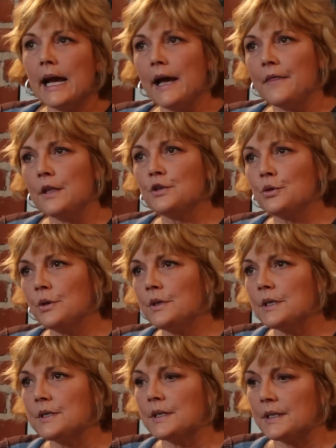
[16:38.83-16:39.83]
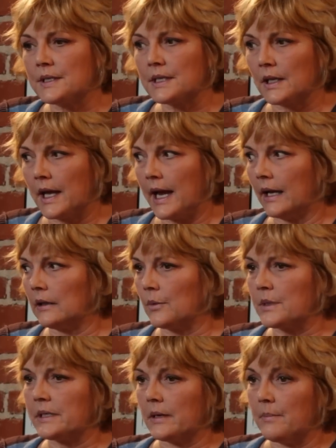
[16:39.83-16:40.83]
And the truth is that Stella
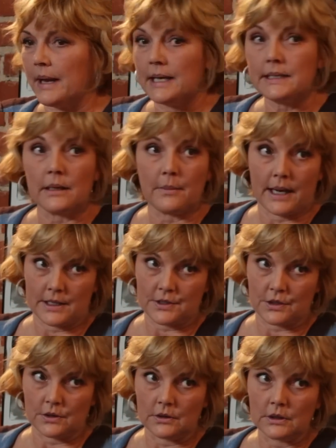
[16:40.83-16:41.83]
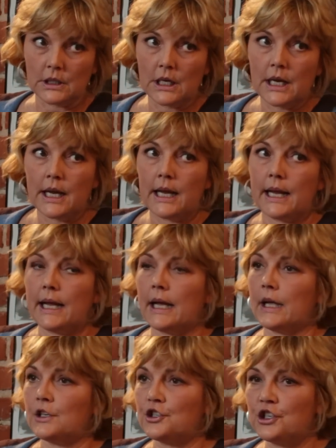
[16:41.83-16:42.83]
Adler was an amazing master.
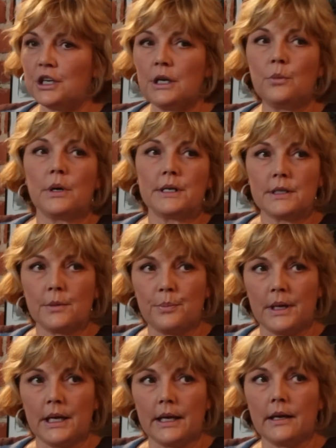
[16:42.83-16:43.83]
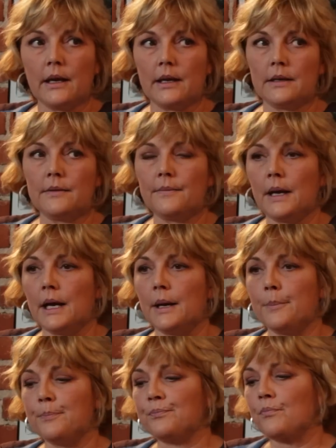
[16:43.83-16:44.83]
And she was a big
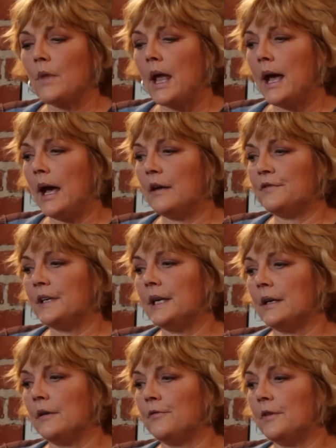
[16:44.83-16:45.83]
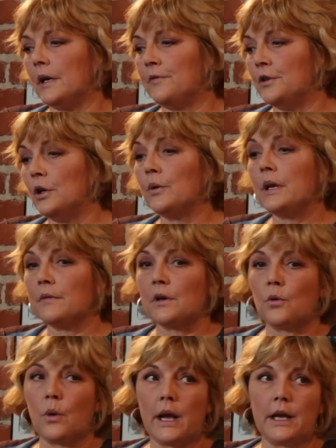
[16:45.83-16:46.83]
advocate of, if you don't give it
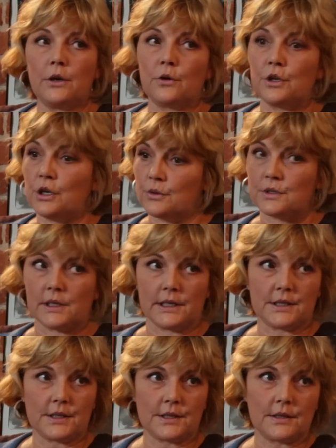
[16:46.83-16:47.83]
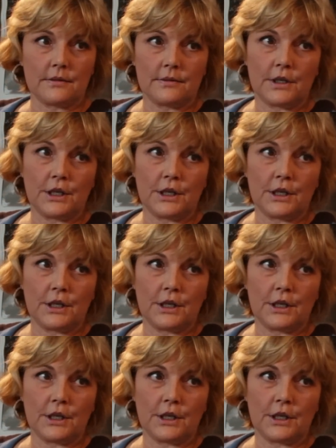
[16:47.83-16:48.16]
away, you're useless.